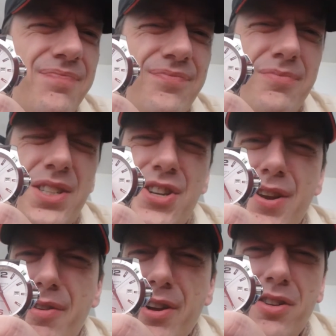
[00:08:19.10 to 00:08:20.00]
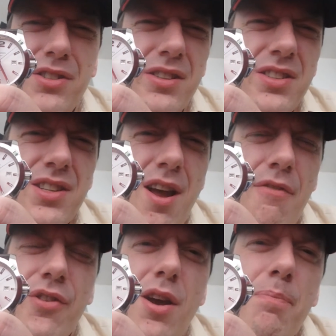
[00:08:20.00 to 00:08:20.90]
Materials and
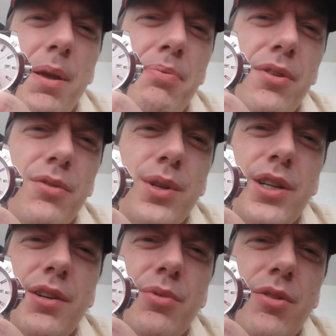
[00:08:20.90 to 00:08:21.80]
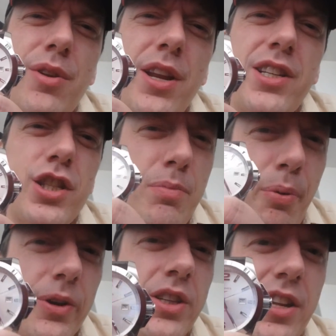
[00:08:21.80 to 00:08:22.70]
stuff. You know, people were really
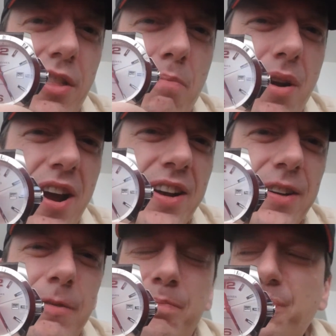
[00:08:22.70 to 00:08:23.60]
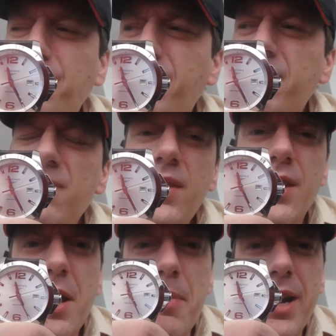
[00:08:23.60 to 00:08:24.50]
disappointed in the brand.
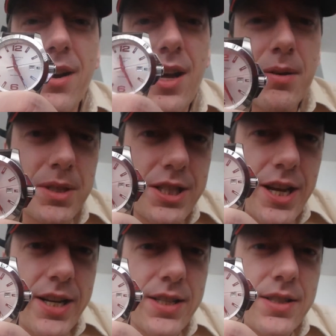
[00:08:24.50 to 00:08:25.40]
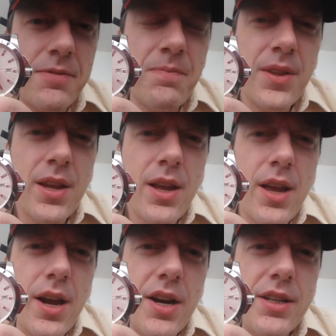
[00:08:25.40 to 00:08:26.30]
They made a lot of mistakes,
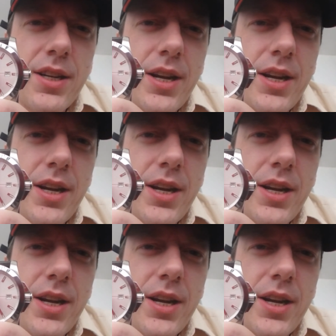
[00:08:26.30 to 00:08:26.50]
and they